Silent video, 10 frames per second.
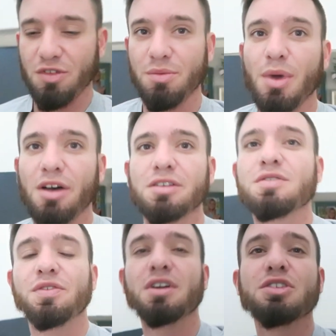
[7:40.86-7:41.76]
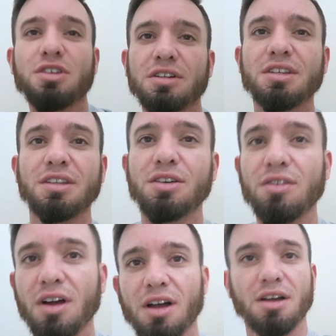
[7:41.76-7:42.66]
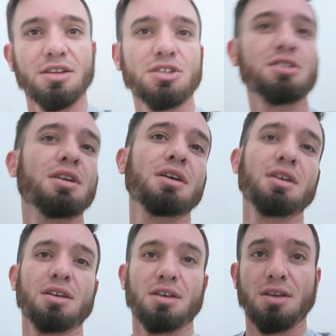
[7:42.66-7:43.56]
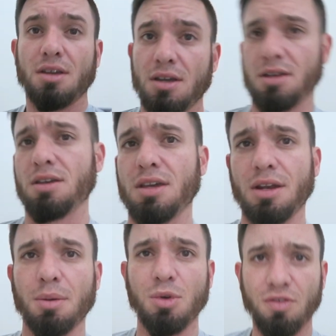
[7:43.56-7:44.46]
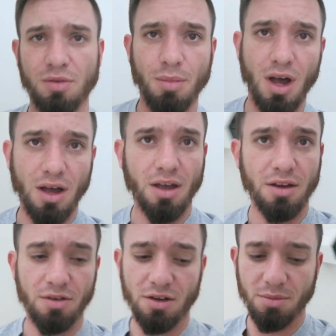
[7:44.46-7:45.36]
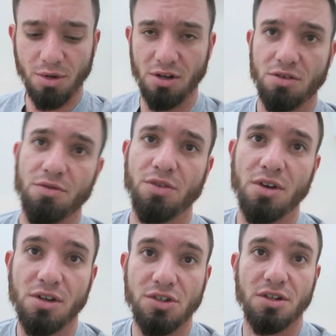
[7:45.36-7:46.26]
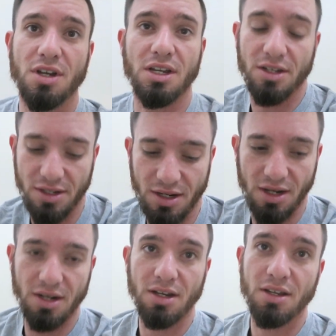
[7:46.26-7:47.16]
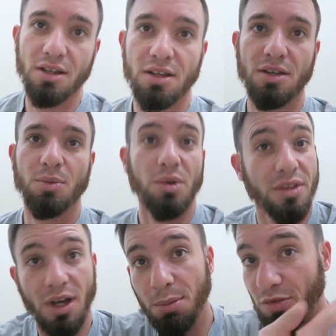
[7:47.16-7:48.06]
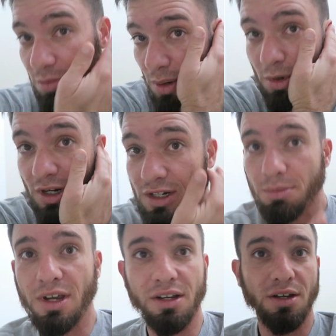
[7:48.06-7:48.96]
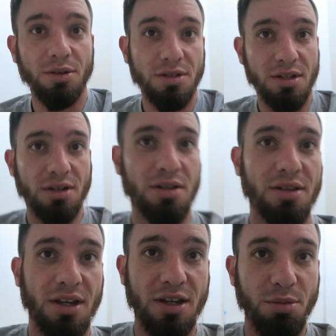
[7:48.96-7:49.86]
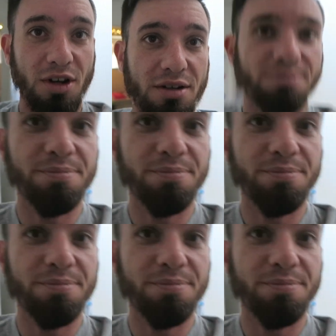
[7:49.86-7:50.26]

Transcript: moved Mel's furniture to the garage and I moved my bedroom furniture in today with the help of my buddy Domingos. Thank you, bud.